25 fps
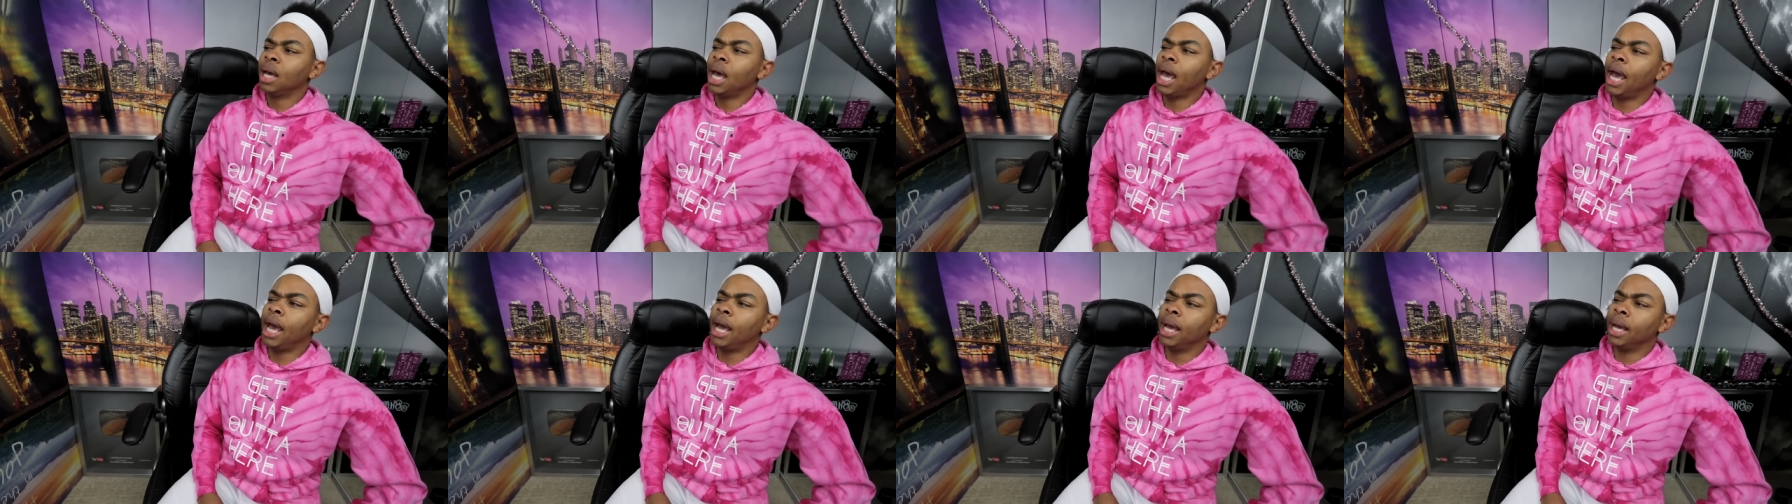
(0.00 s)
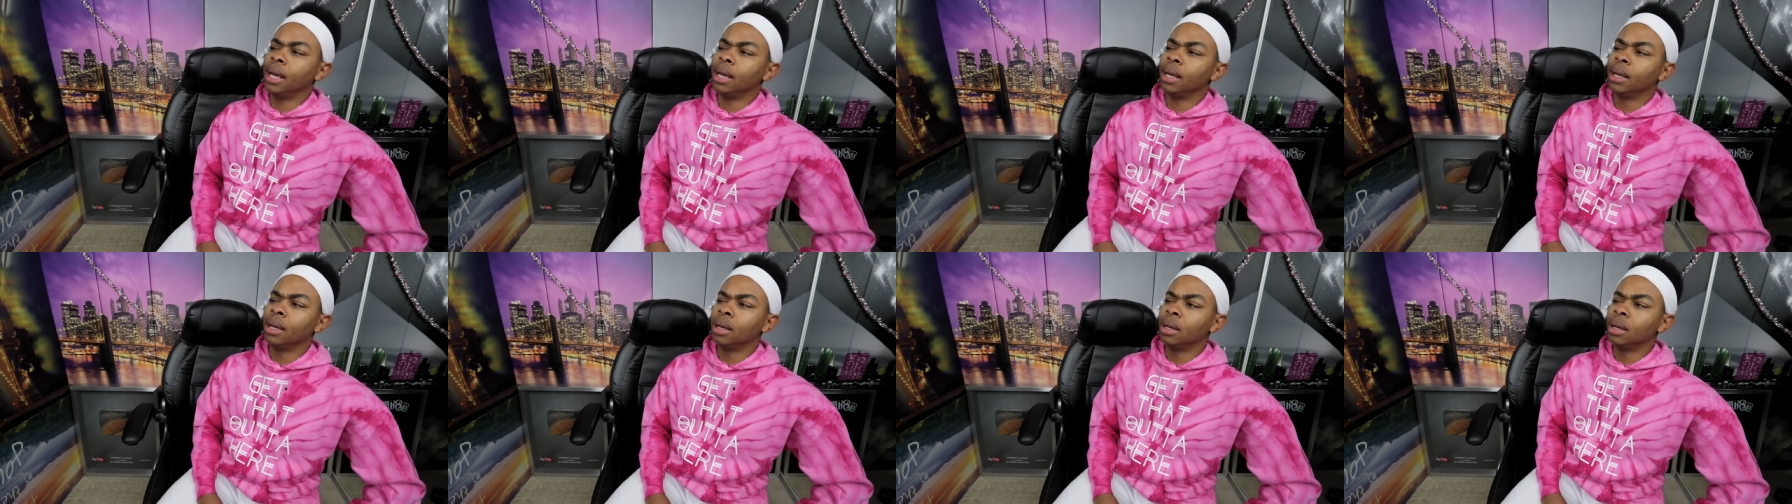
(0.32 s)

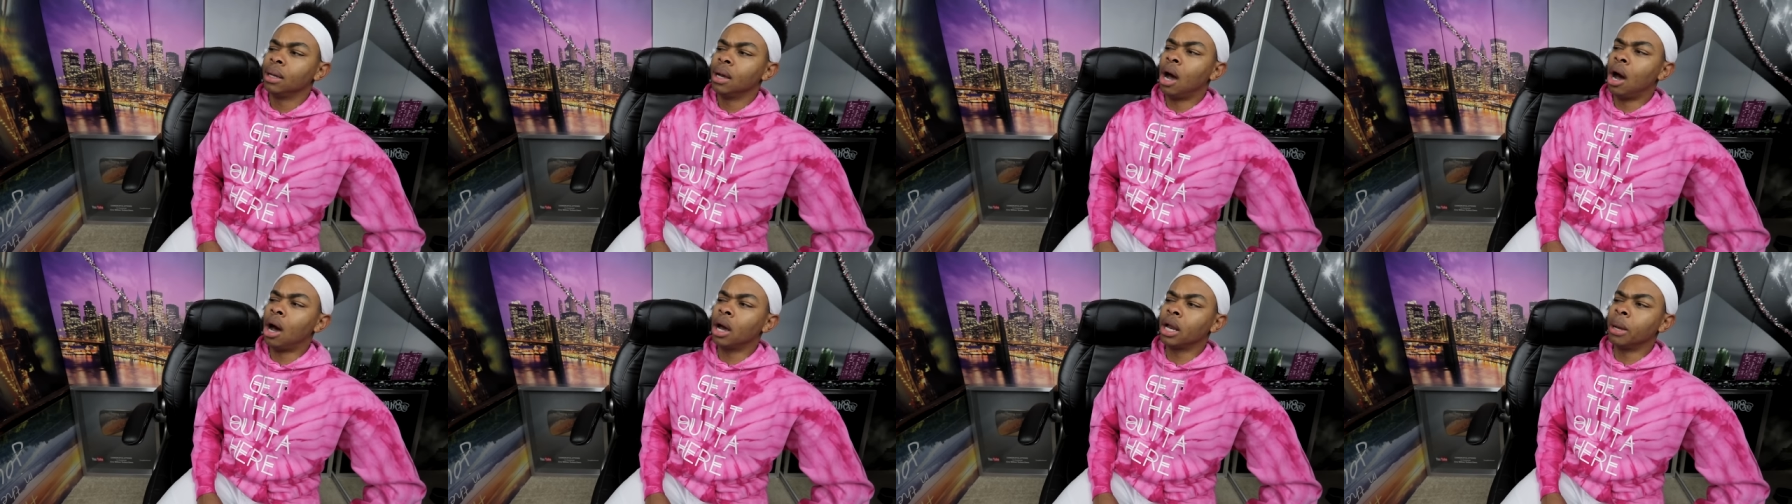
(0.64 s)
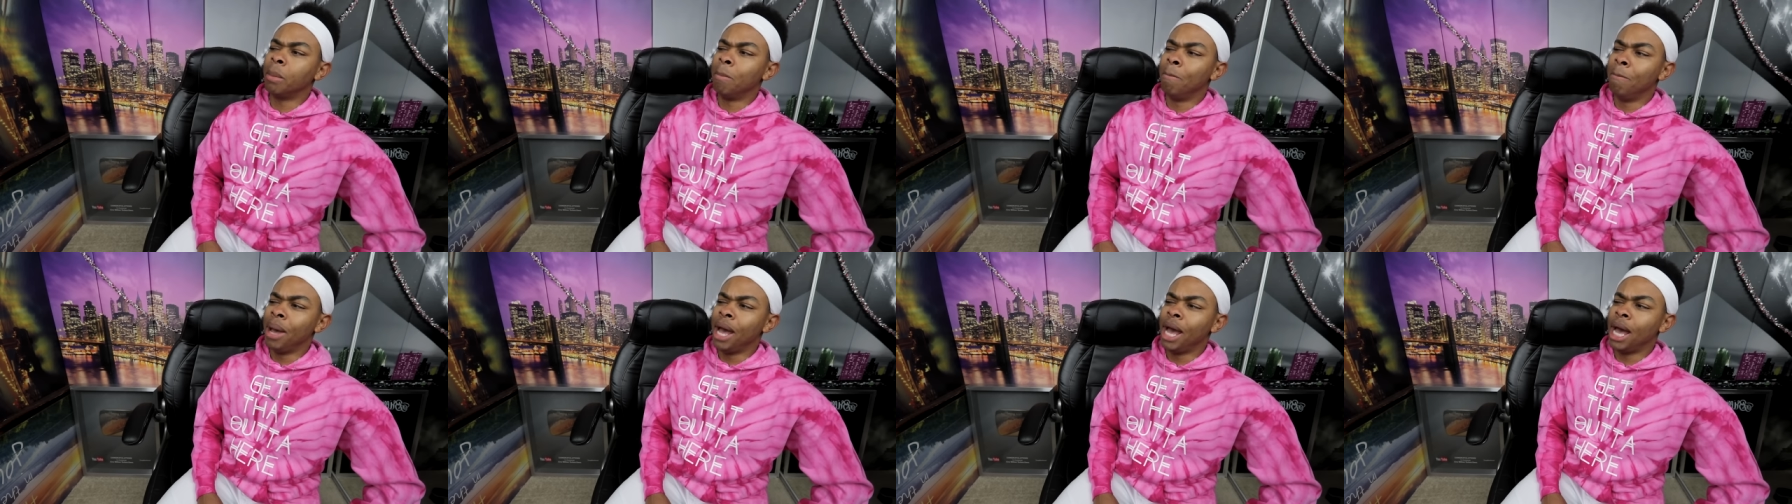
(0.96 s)
A. On a
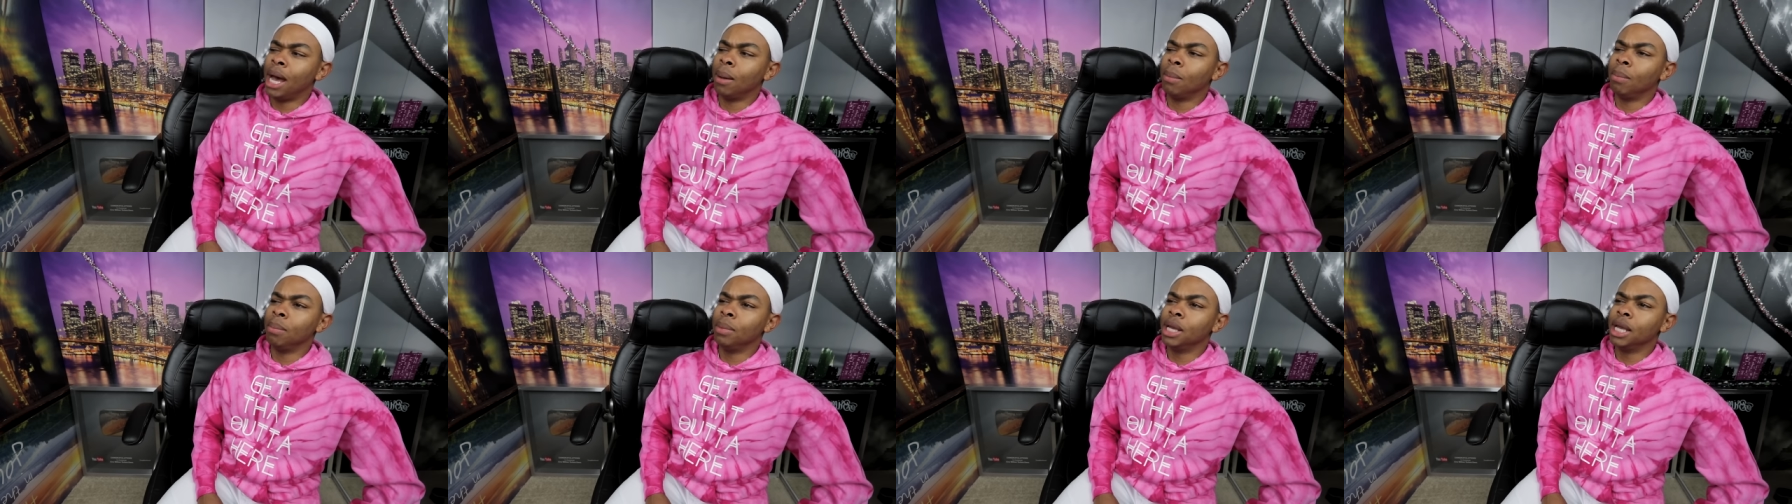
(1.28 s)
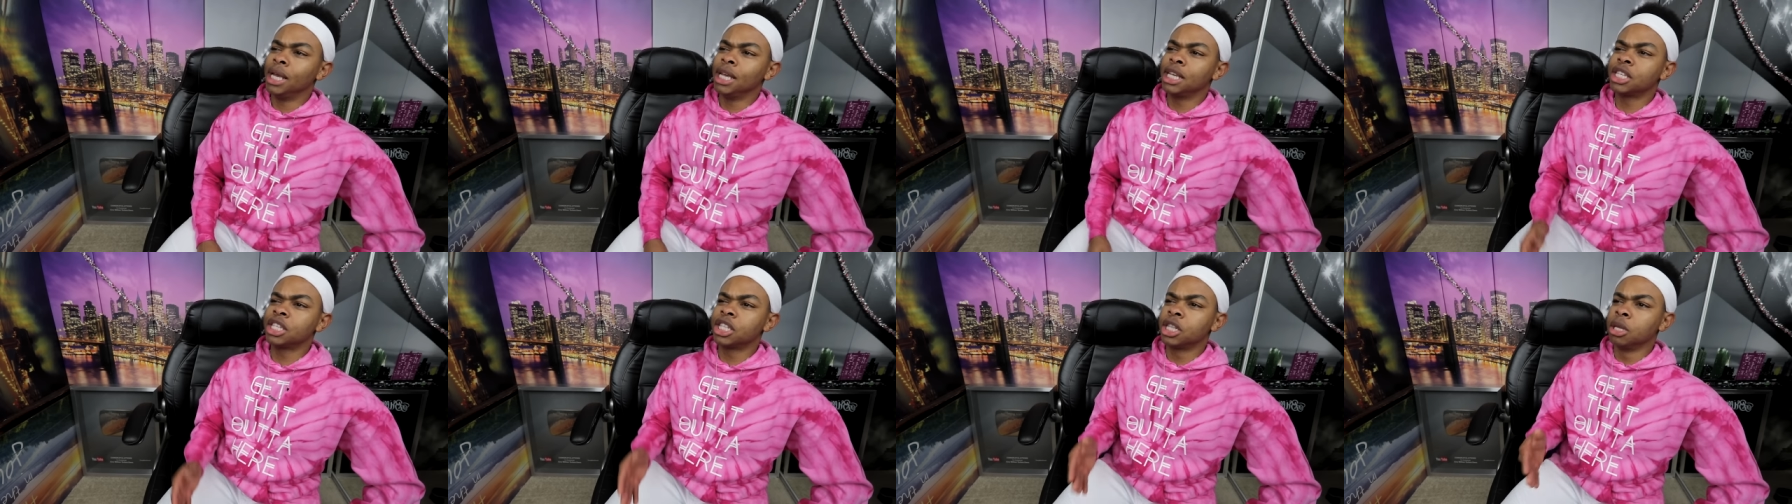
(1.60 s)
map,
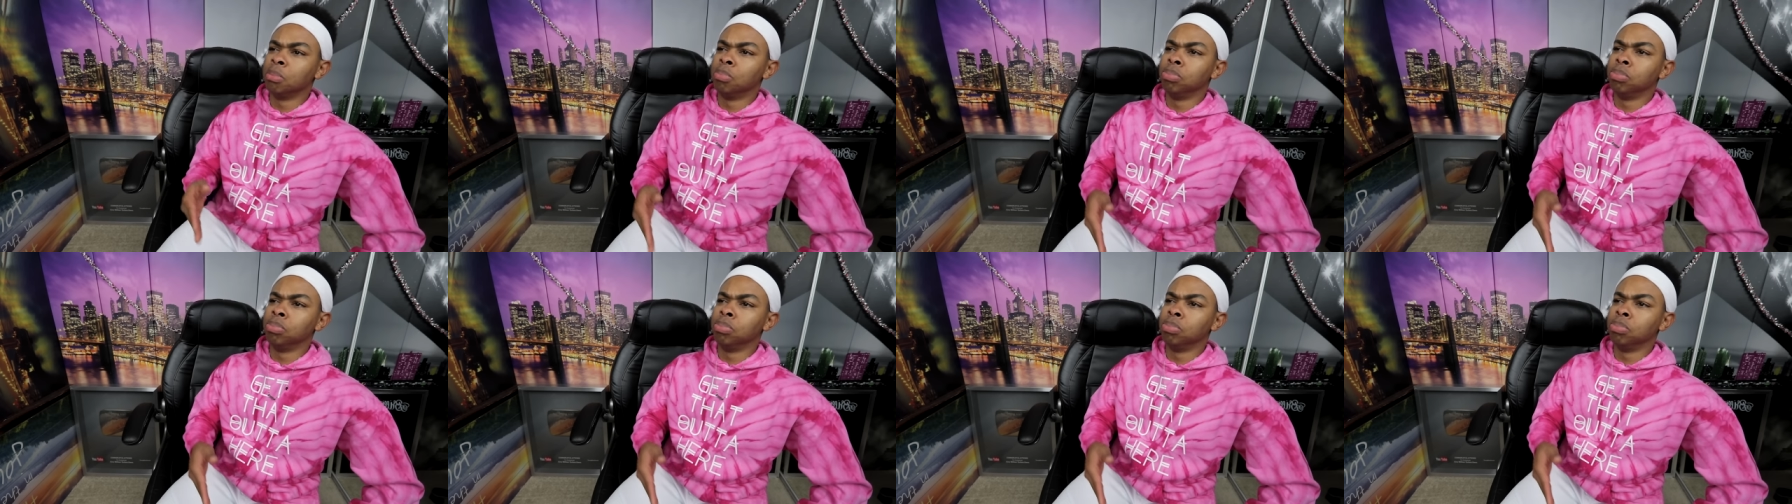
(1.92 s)
is the